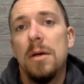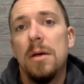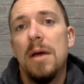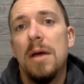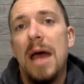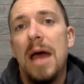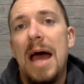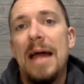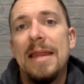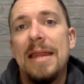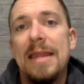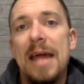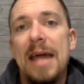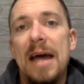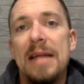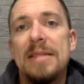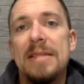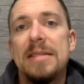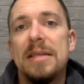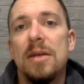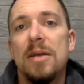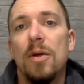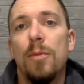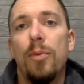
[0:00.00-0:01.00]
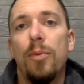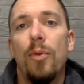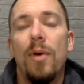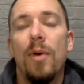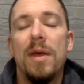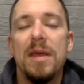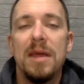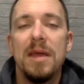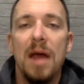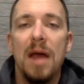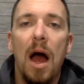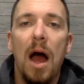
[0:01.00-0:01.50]
At that single
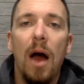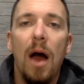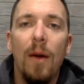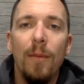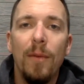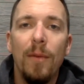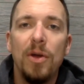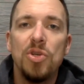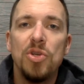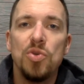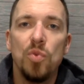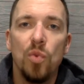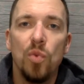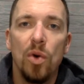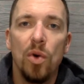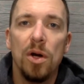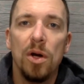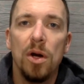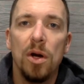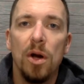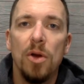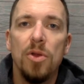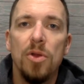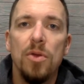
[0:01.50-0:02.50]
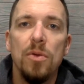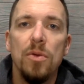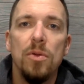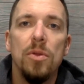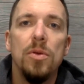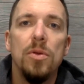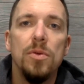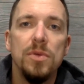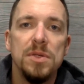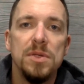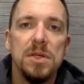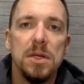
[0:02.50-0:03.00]
point, how much work are you
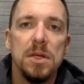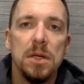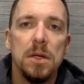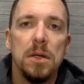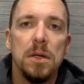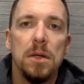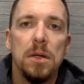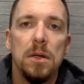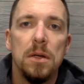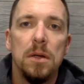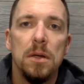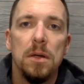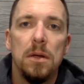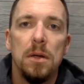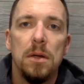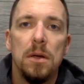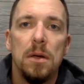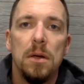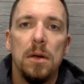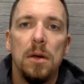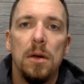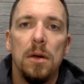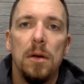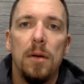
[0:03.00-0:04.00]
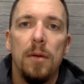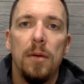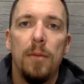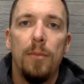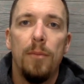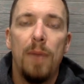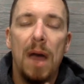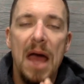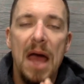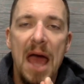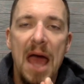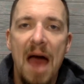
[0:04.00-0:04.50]
losing
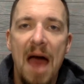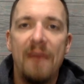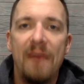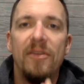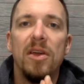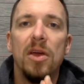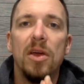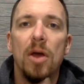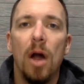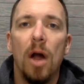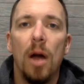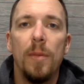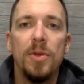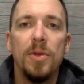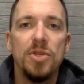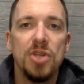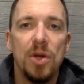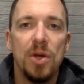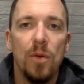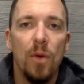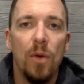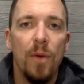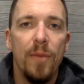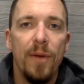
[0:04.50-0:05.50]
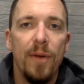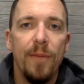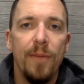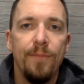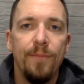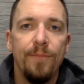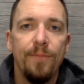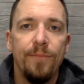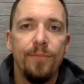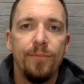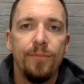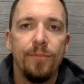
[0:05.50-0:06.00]
by having garbage equipment?
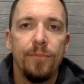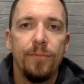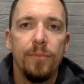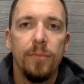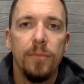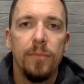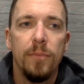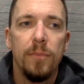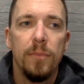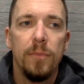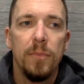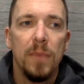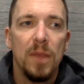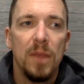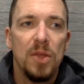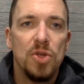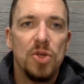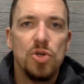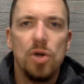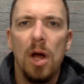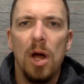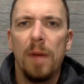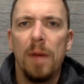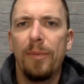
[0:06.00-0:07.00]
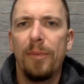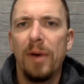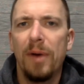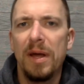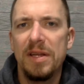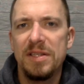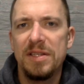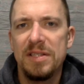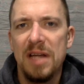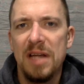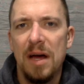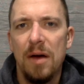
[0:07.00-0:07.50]
Truck
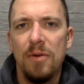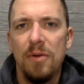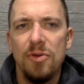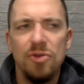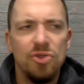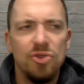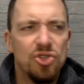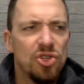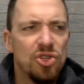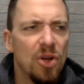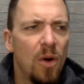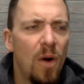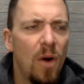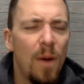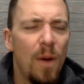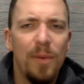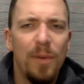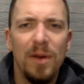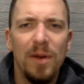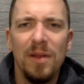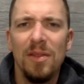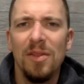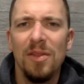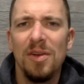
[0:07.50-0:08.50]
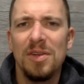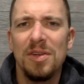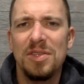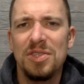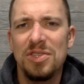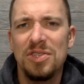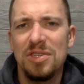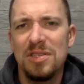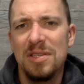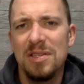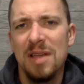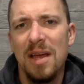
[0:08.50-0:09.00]
breaks down. You show up and it looks
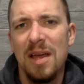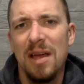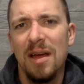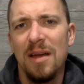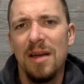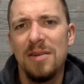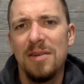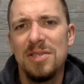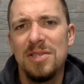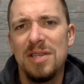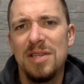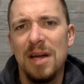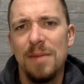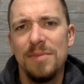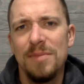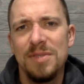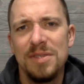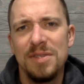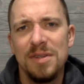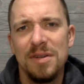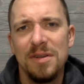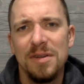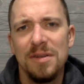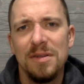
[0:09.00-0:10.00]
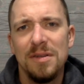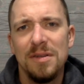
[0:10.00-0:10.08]
just like a dumpster.